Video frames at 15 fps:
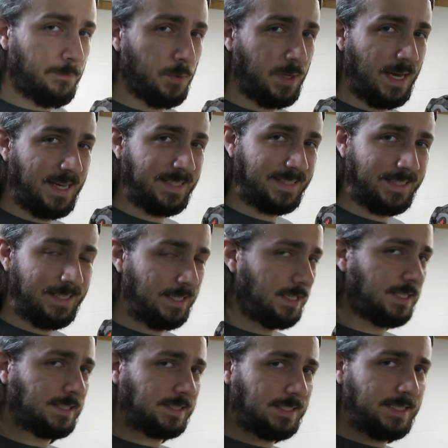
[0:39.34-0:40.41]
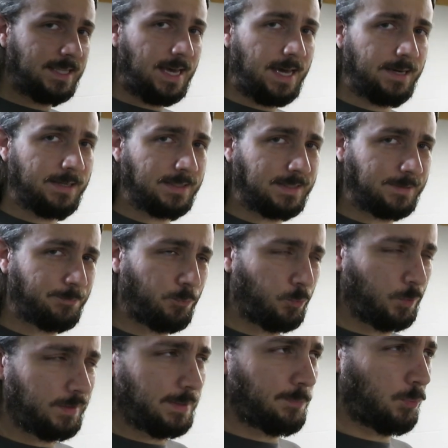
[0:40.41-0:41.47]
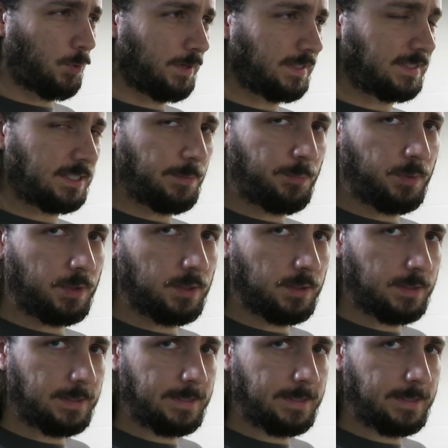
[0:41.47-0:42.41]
If you guys need to see that, it's really pretty simple,